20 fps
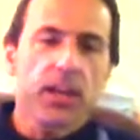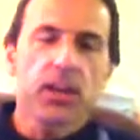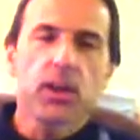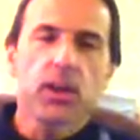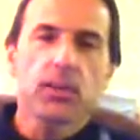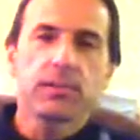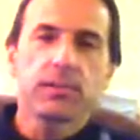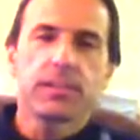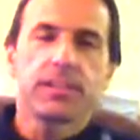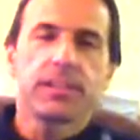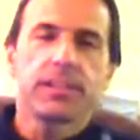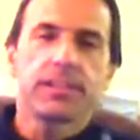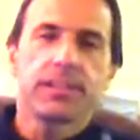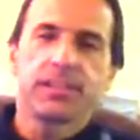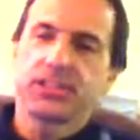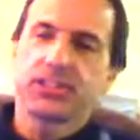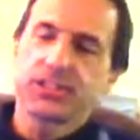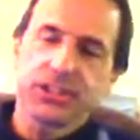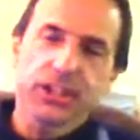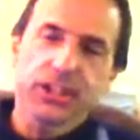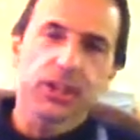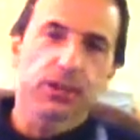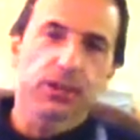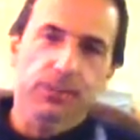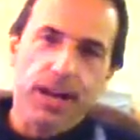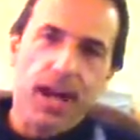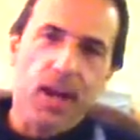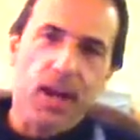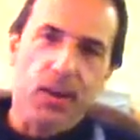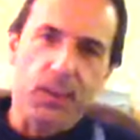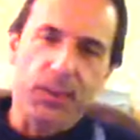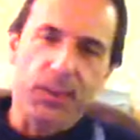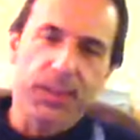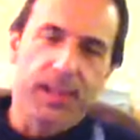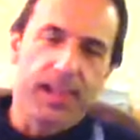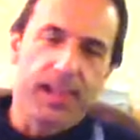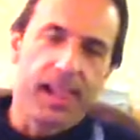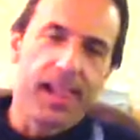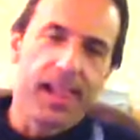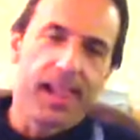You don't stick around
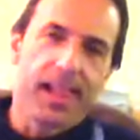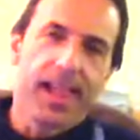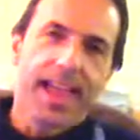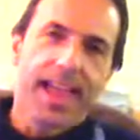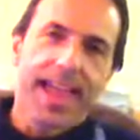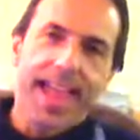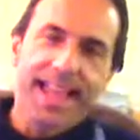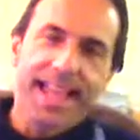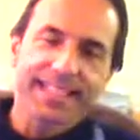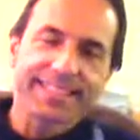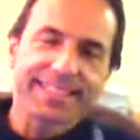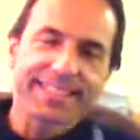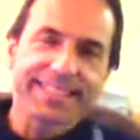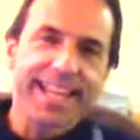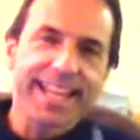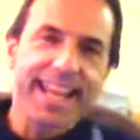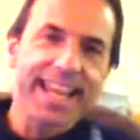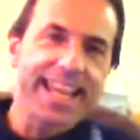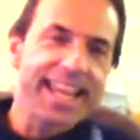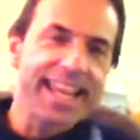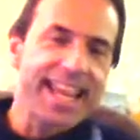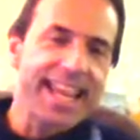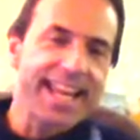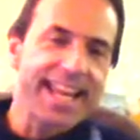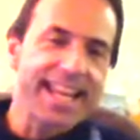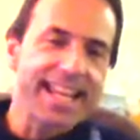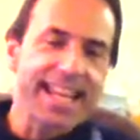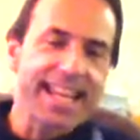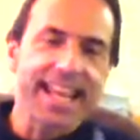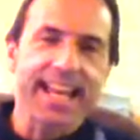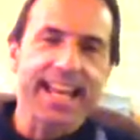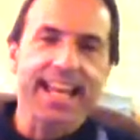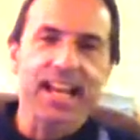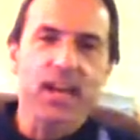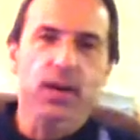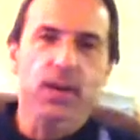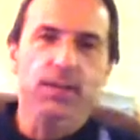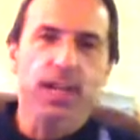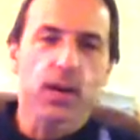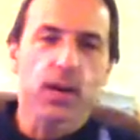and stay in an
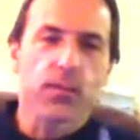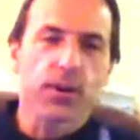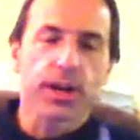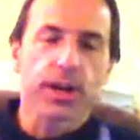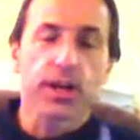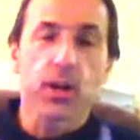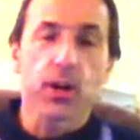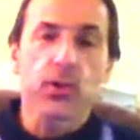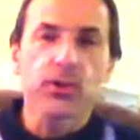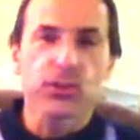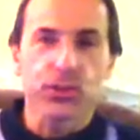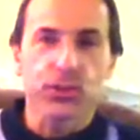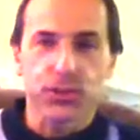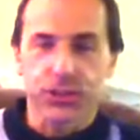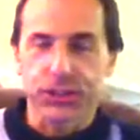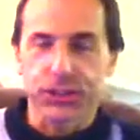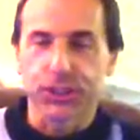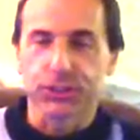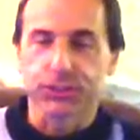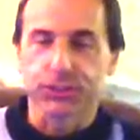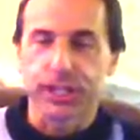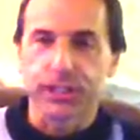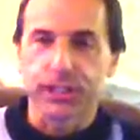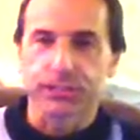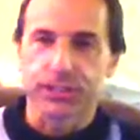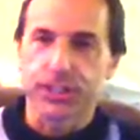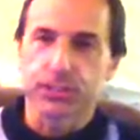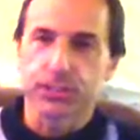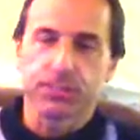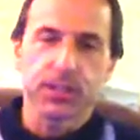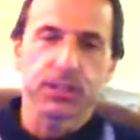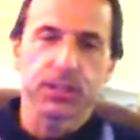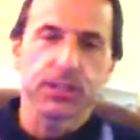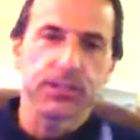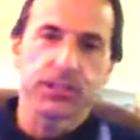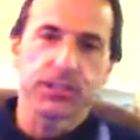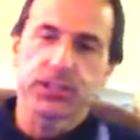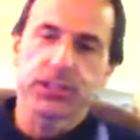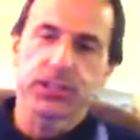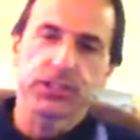area where an ozone generator is,
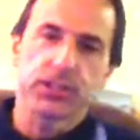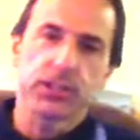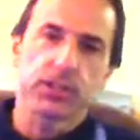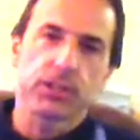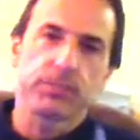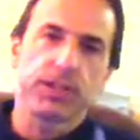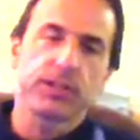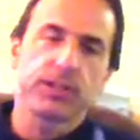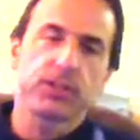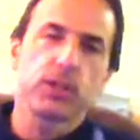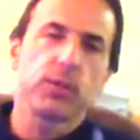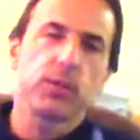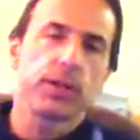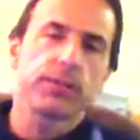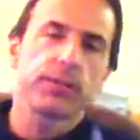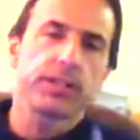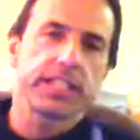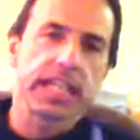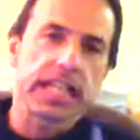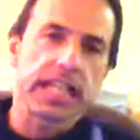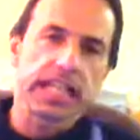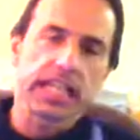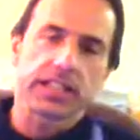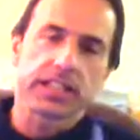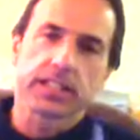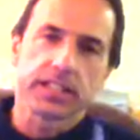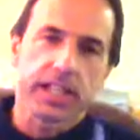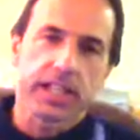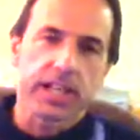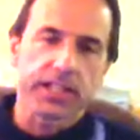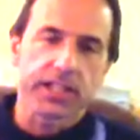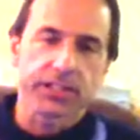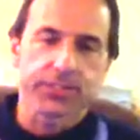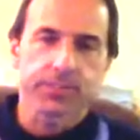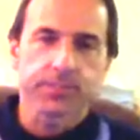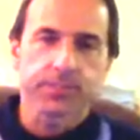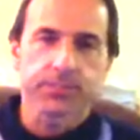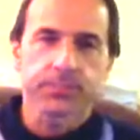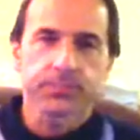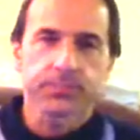because it's just going to be too irritating on the
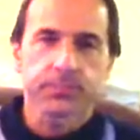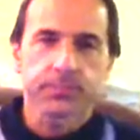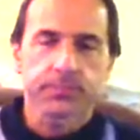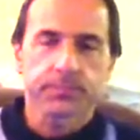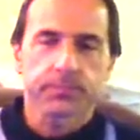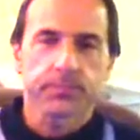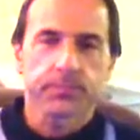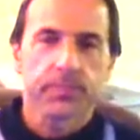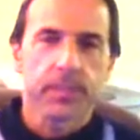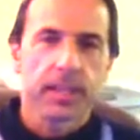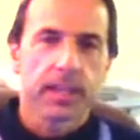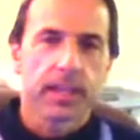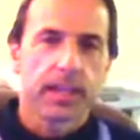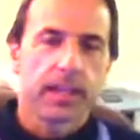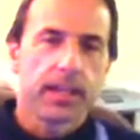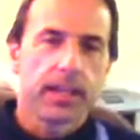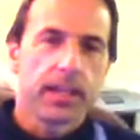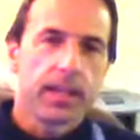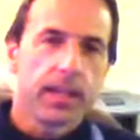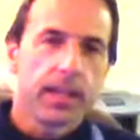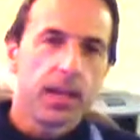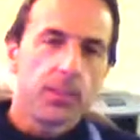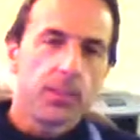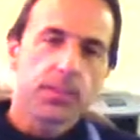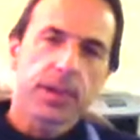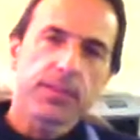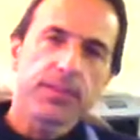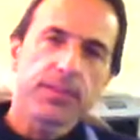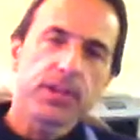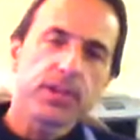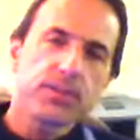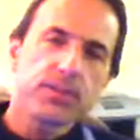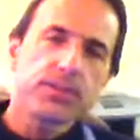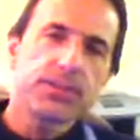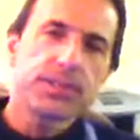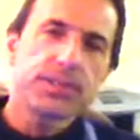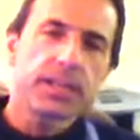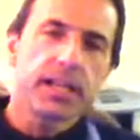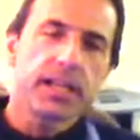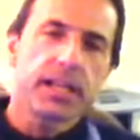lungs. But if you
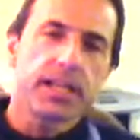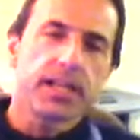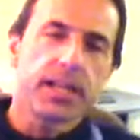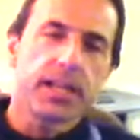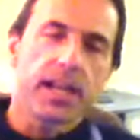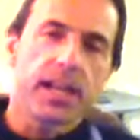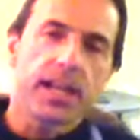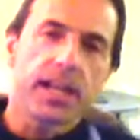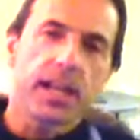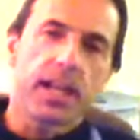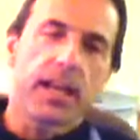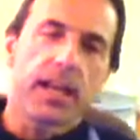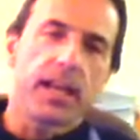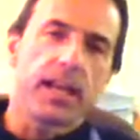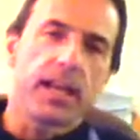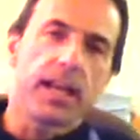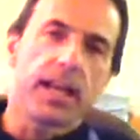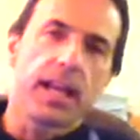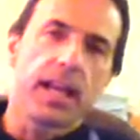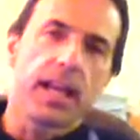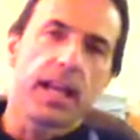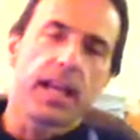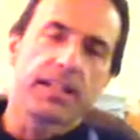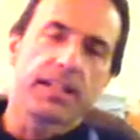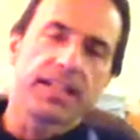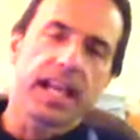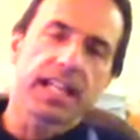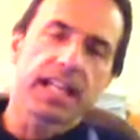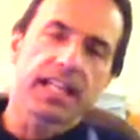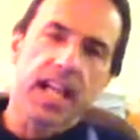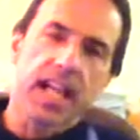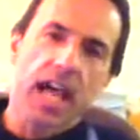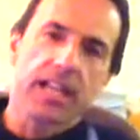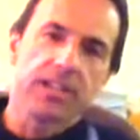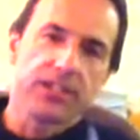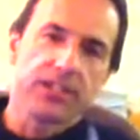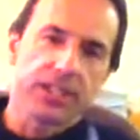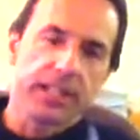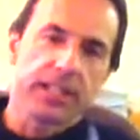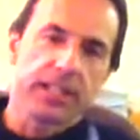use a
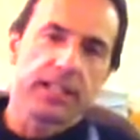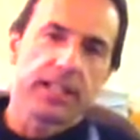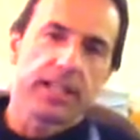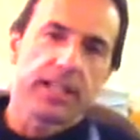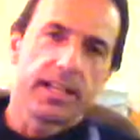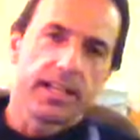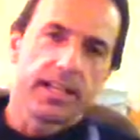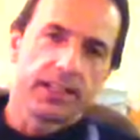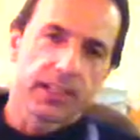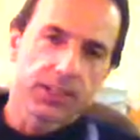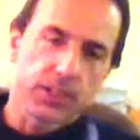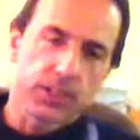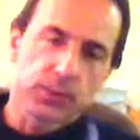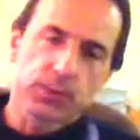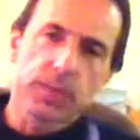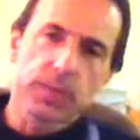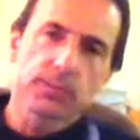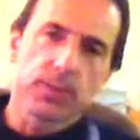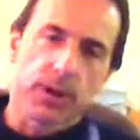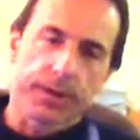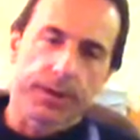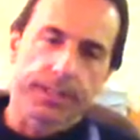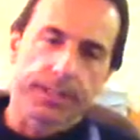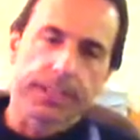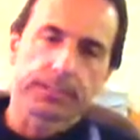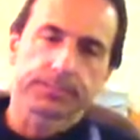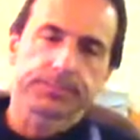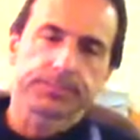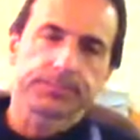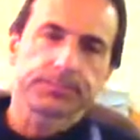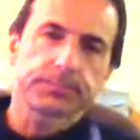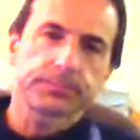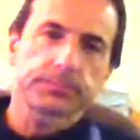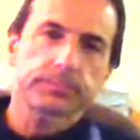technology such as we market